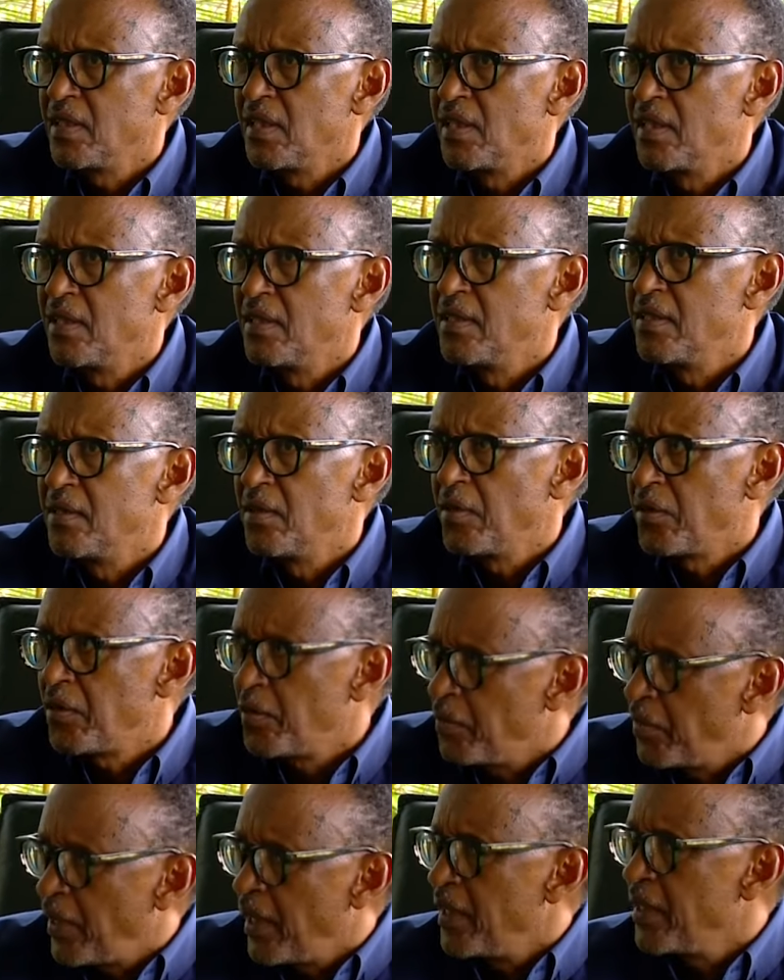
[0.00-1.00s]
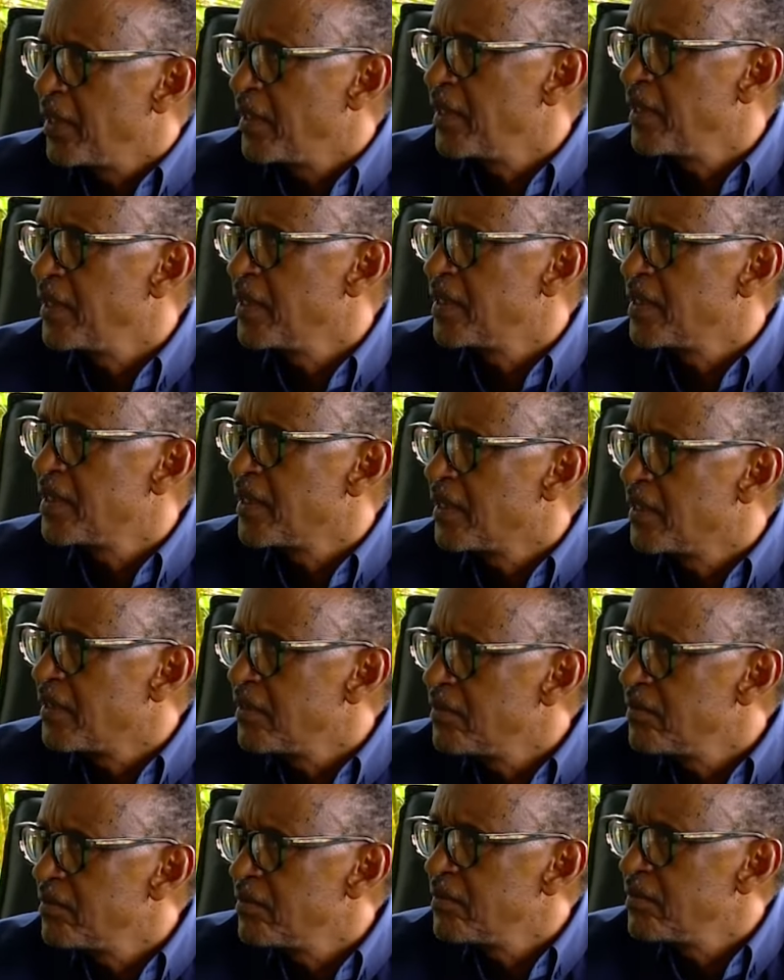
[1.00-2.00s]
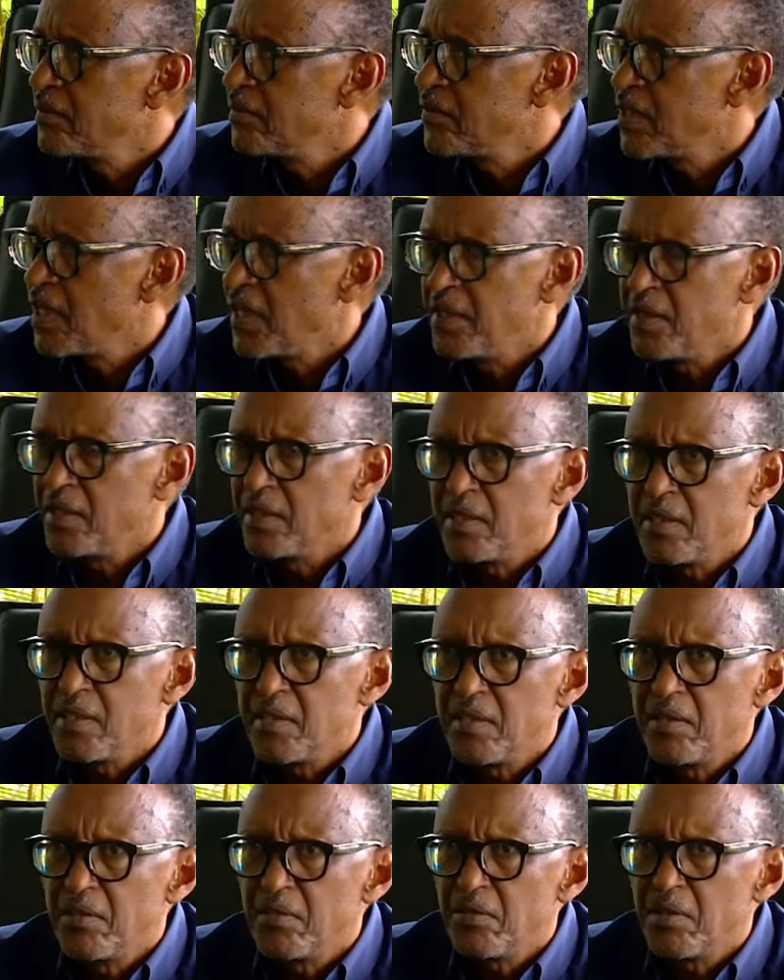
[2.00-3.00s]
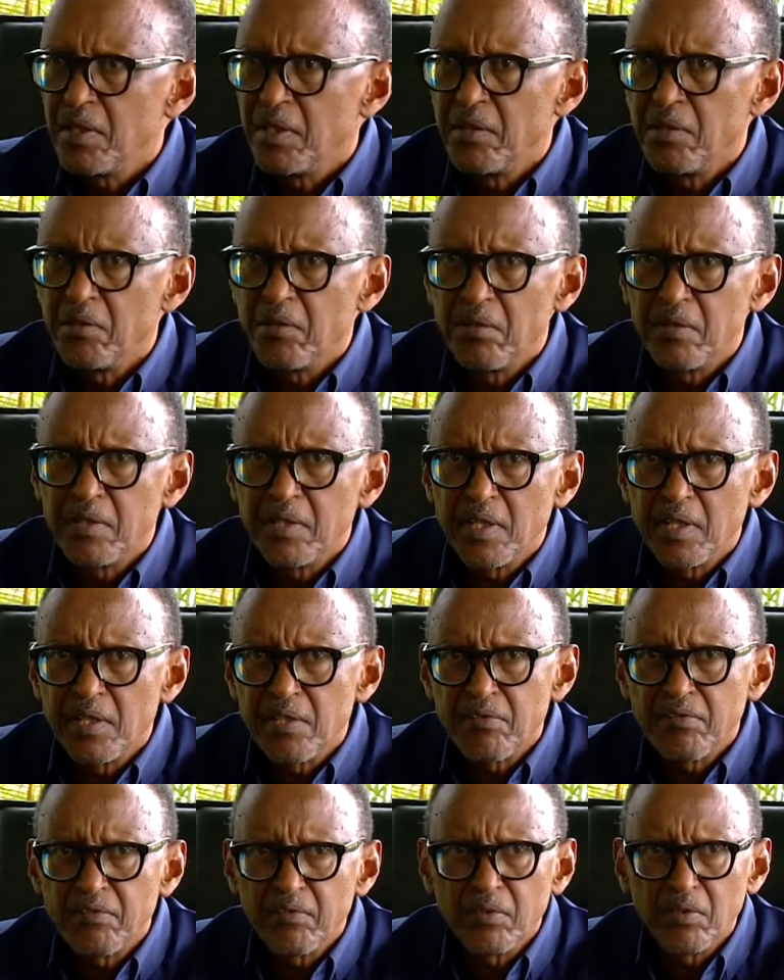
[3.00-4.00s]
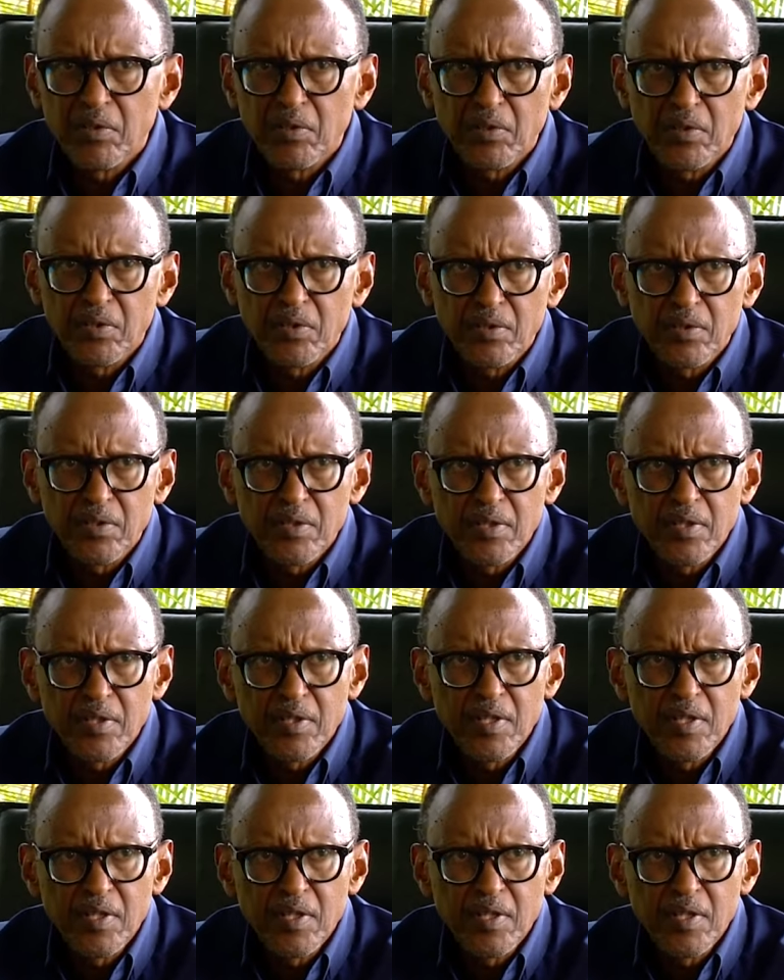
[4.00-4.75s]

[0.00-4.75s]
and occupying it and turning it into headquarters for